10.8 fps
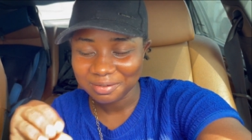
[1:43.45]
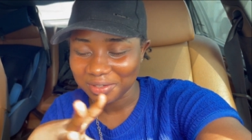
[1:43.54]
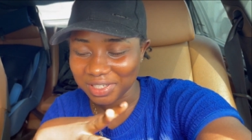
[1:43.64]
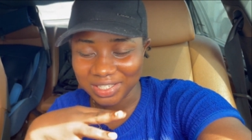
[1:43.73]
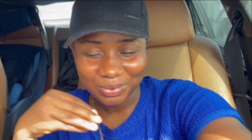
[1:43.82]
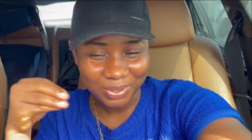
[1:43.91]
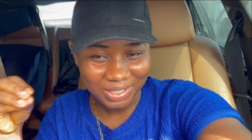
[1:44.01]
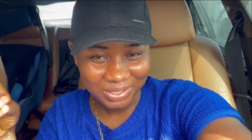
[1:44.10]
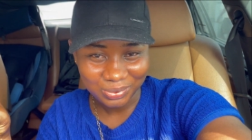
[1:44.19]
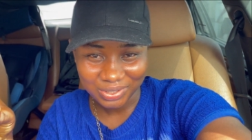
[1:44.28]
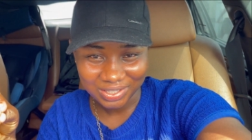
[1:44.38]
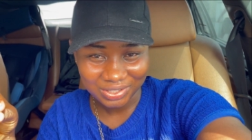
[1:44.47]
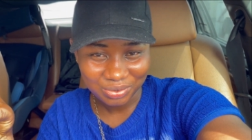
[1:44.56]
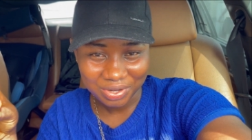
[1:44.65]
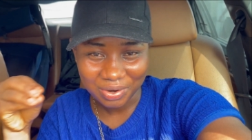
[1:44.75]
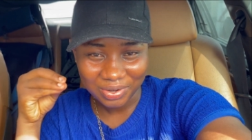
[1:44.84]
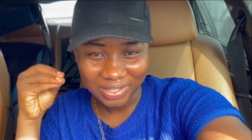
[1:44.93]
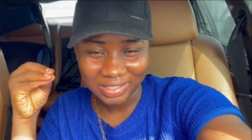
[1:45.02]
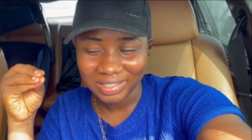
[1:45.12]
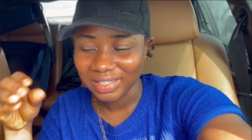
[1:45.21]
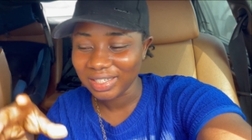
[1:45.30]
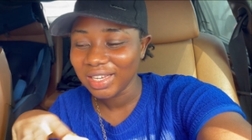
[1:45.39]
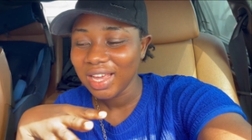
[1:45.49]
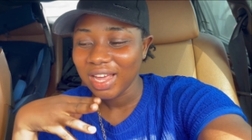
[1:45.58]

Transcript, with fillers: for this 2023 honestly